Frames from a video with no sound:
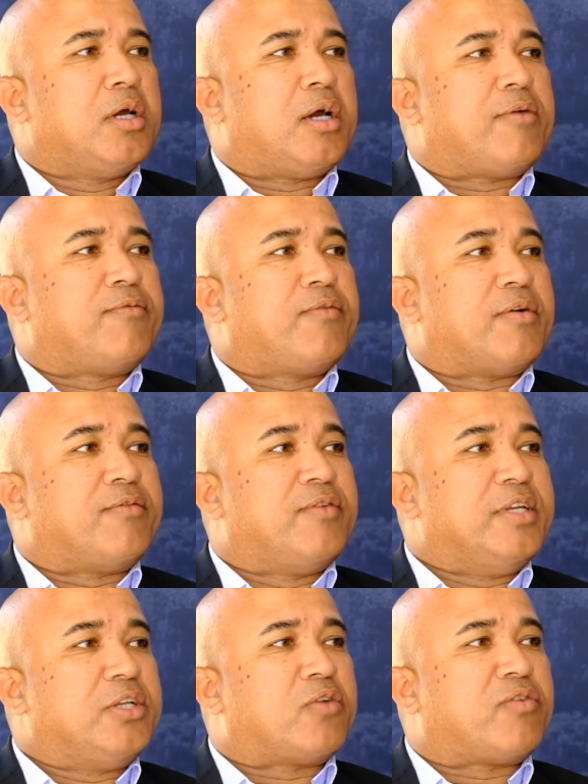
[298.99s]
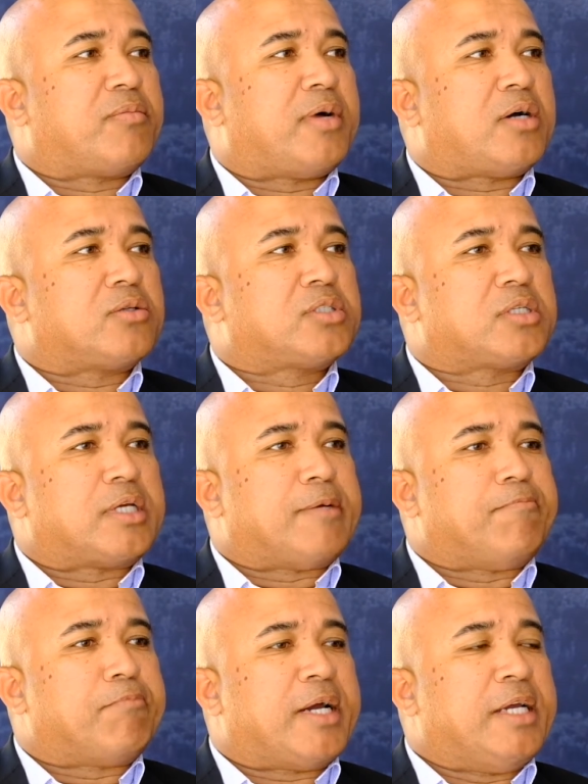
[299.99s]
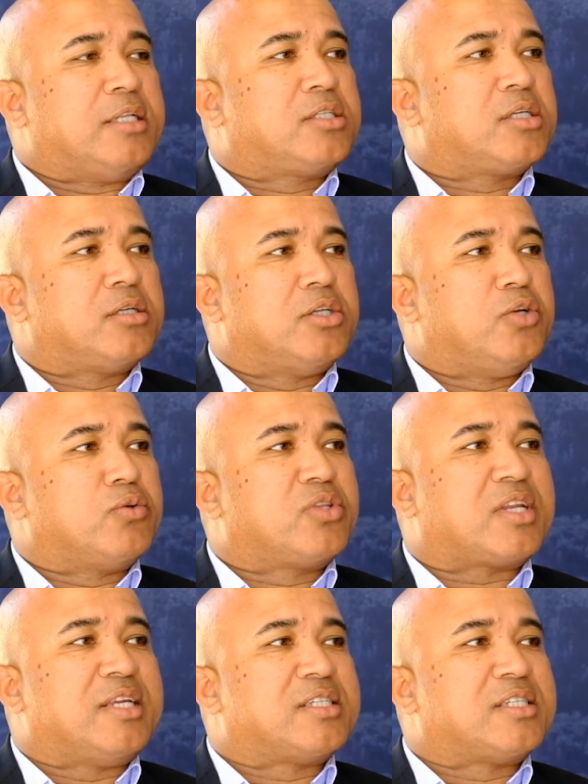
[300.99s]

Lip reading: a fleet of about 8 new train